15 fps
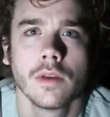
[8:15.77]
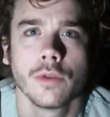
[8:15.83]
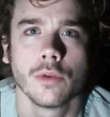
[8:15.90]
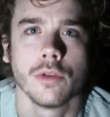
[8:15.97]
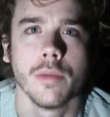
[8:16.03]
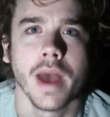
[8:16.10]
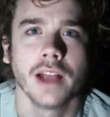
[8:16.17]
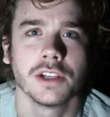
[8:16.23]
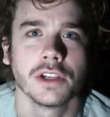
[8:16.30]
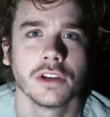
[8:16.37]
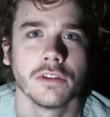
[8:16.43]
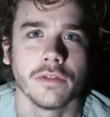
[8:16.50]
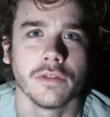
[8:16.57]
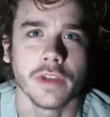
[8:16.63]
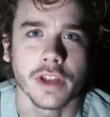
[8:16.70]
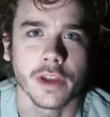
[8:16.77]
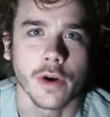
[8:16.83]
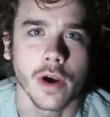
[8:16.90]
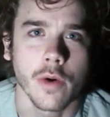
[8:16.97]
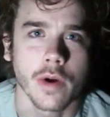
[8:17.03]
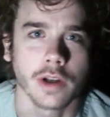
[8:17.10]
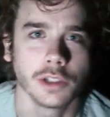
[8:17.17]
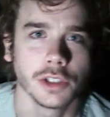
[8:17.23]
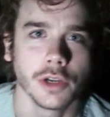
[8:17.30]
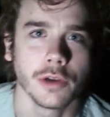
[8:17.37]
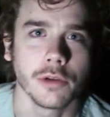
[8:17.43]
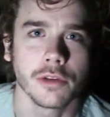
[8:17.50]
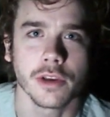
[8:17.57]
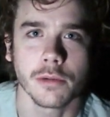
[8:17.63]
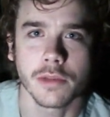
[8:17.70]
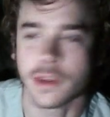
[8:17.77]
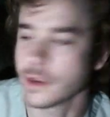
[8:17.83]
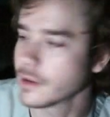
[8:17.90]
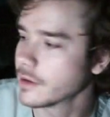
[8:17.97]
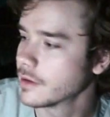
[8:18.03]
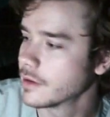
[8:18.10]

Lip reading: Through the magic of video, I want to show you something.